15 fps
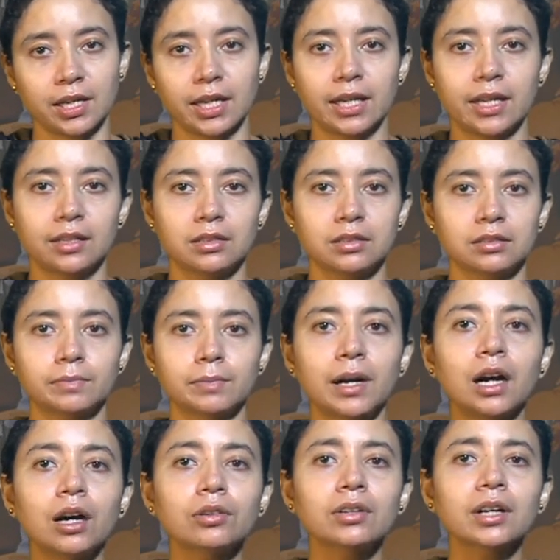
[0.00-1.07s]
And
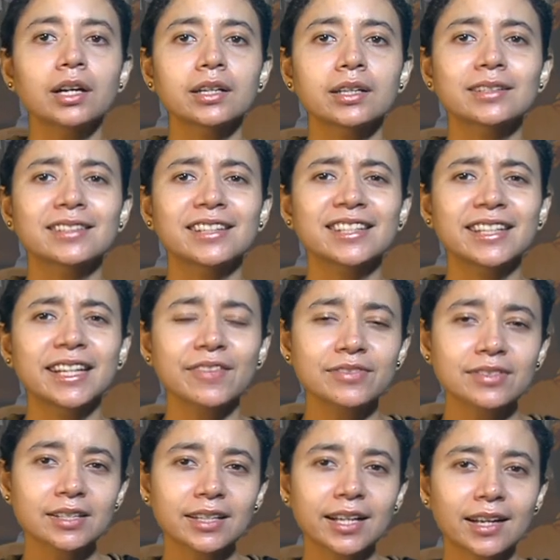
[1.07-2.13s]
Bhavna, it, it
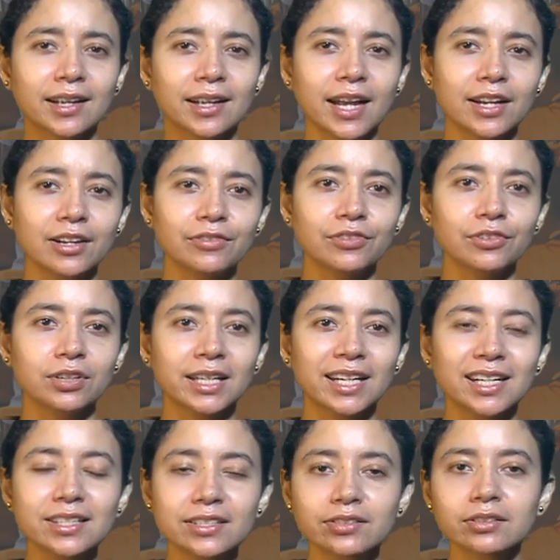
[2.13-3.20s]
gives a kind of, you know,
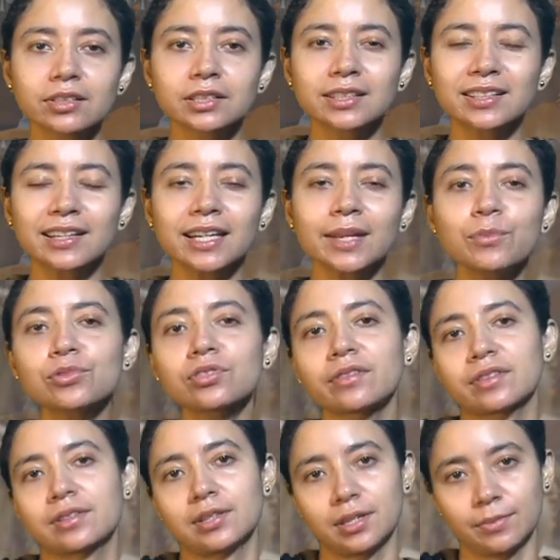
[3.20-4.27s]
cultural glimpse
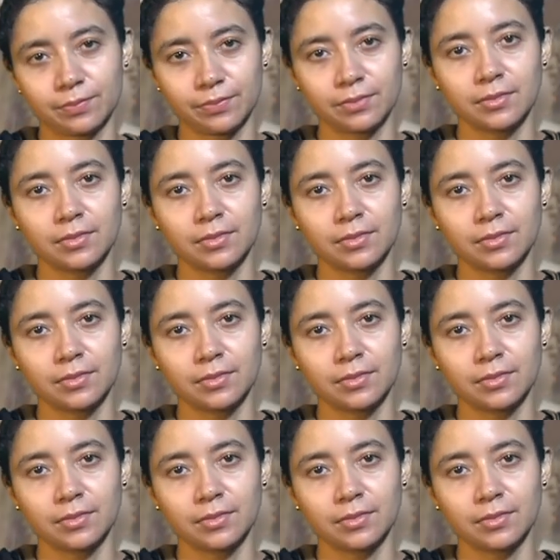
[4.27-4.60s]
of Assam,